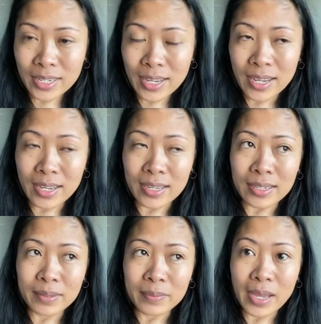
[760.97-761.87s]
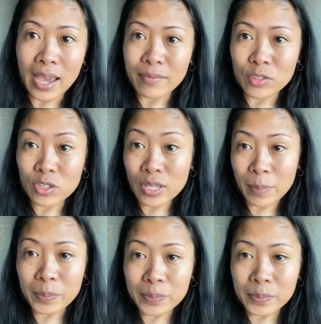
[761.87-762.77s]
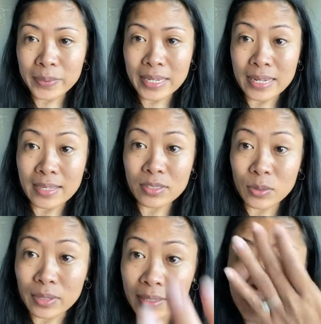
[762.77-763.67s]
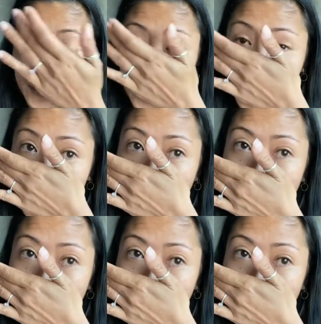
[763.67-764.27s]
I have to stop eating solid food